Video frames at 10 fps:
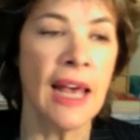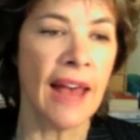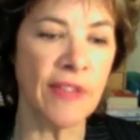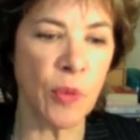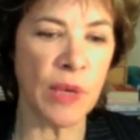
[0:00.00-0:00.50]

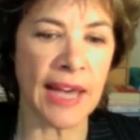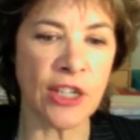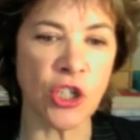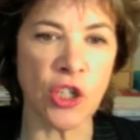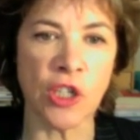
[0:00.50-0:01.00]
I think that we
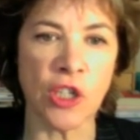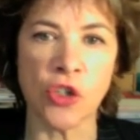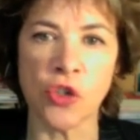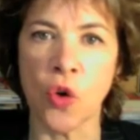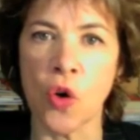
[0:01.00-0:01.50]
actually
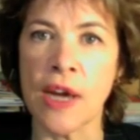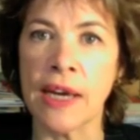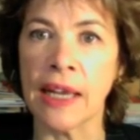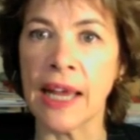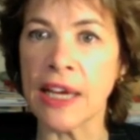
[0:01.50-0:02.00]
saw an
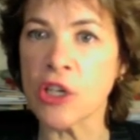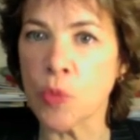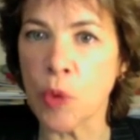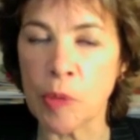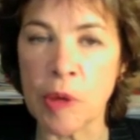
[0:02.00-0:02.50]

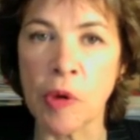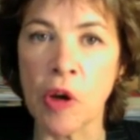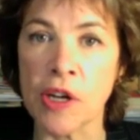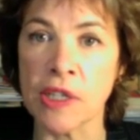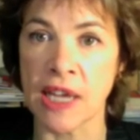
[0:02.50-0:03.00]
election where people
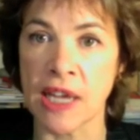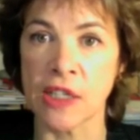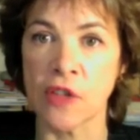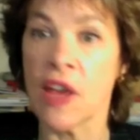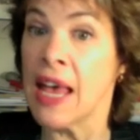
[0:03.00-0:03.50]
got a sense
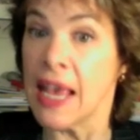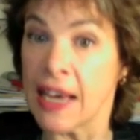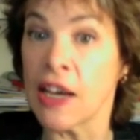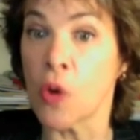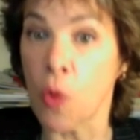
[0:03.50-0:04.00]
of
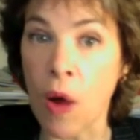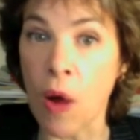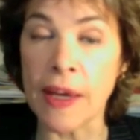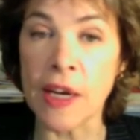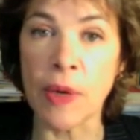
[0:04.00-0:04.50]

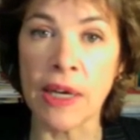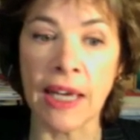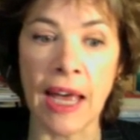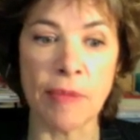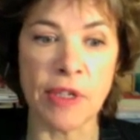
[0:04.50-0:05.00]
inequality when it
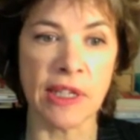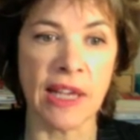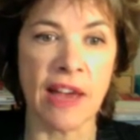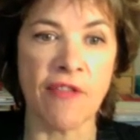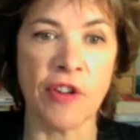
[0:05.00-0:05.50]
came to the
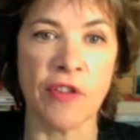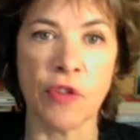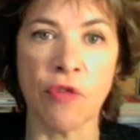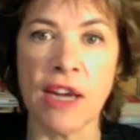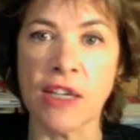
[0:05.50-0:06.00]
effort of the
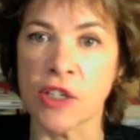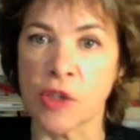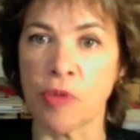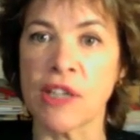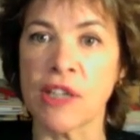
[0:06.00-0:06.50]
right to
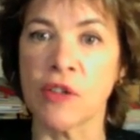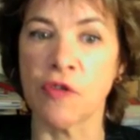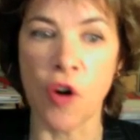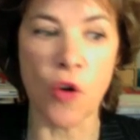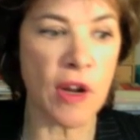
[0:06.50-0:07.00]
suppress the
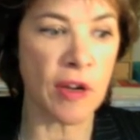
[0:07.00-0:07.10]
vote,